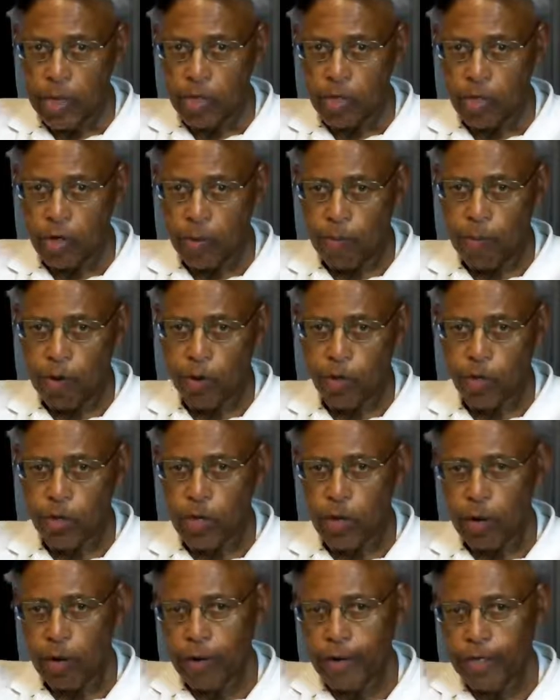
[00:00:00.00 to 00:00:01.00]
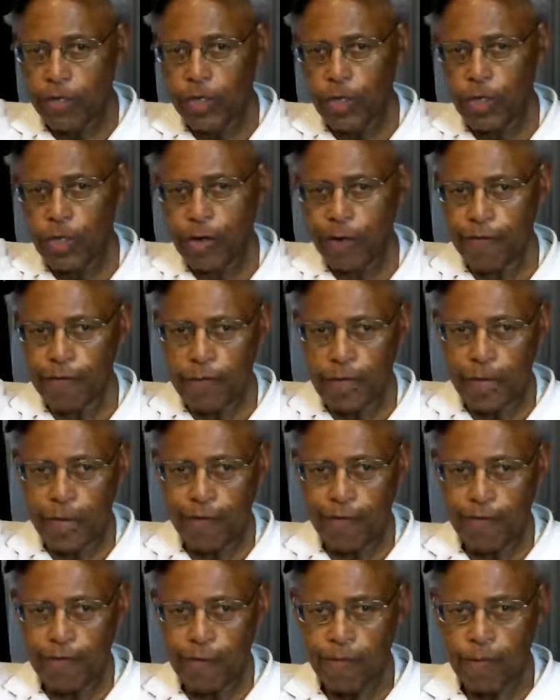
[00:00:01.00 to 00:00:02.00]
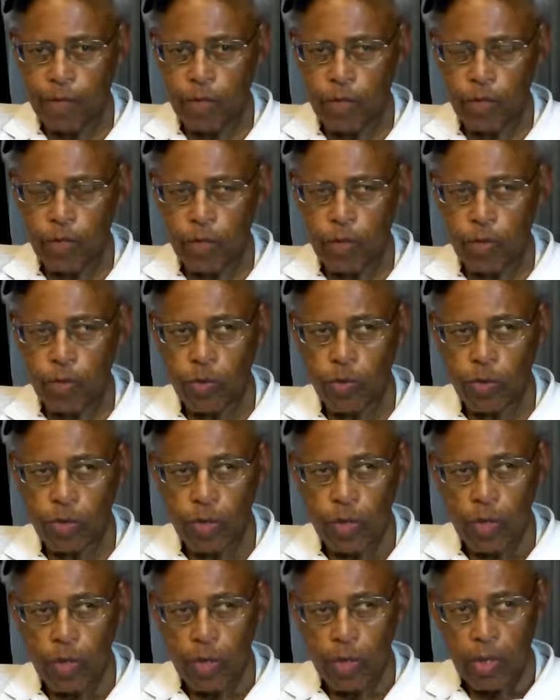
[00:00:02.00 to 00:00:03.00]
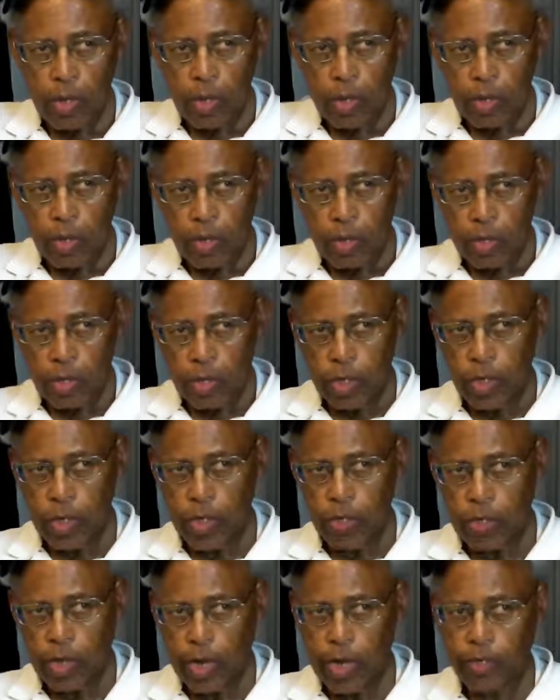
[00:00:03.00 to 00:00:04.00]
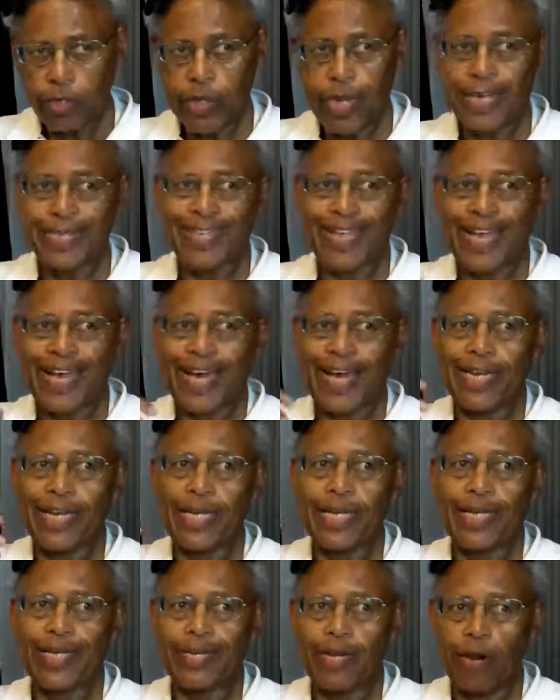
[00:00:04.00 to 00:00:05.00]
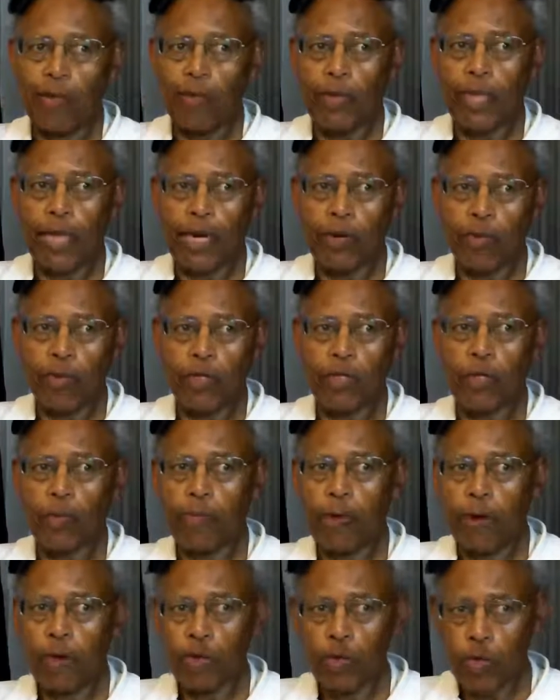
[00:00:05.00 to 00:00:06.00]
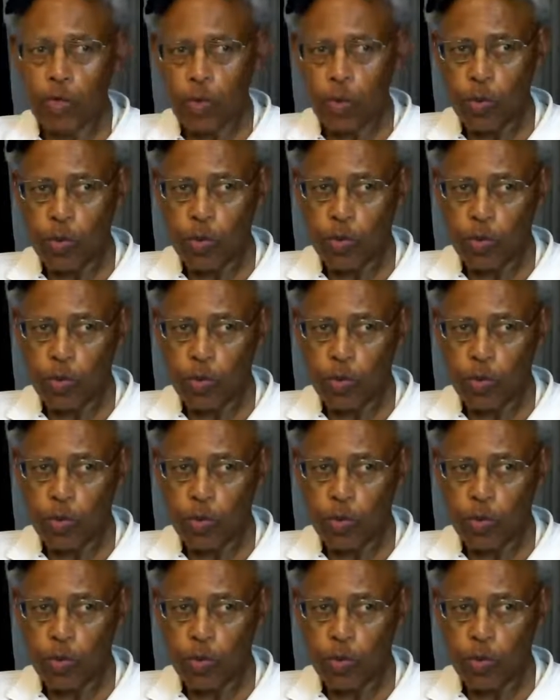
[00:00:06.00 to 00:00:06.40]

So the Prototokos is shifted from the Jews to the Gentiles, as God determined that it was supposed to.